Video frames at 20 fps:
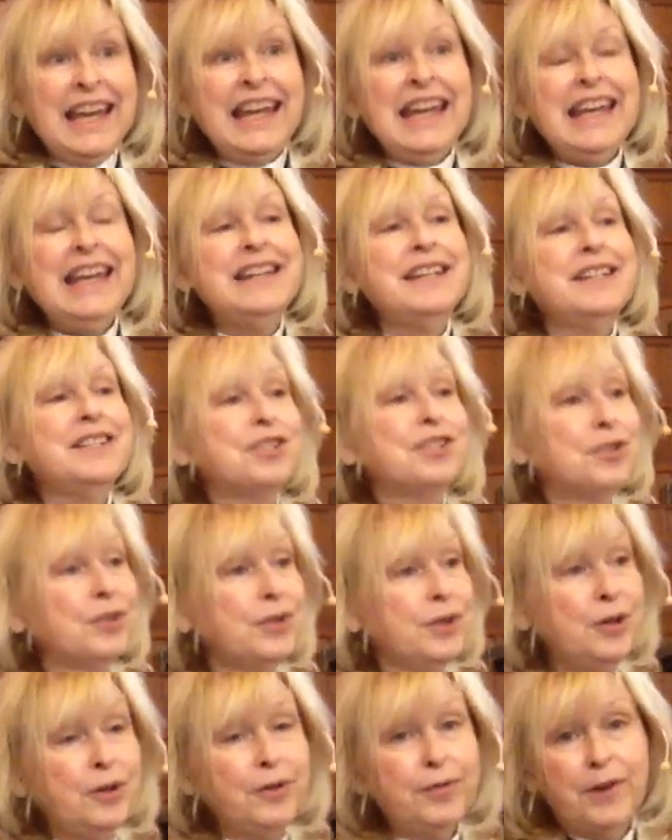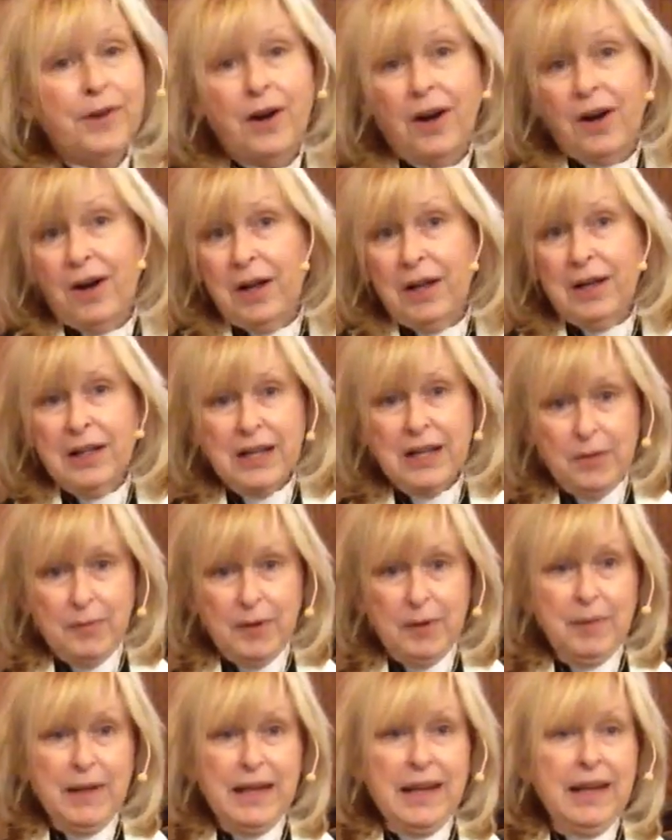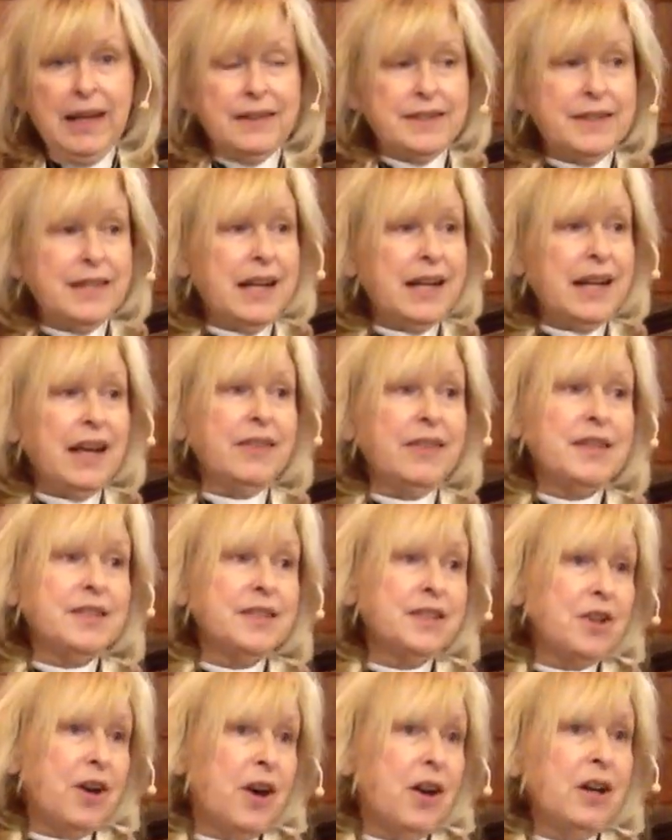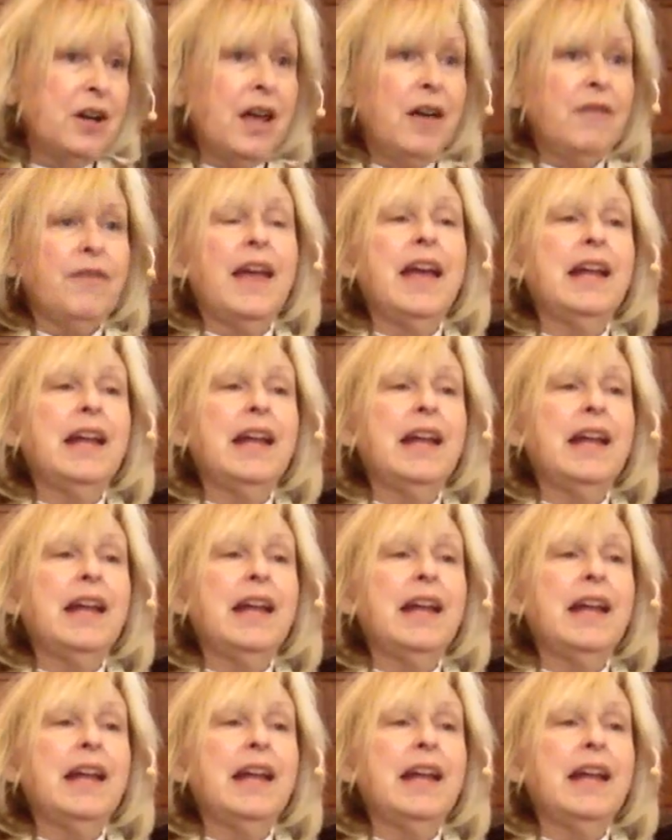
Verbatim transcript: It is true for all human beings that at the start of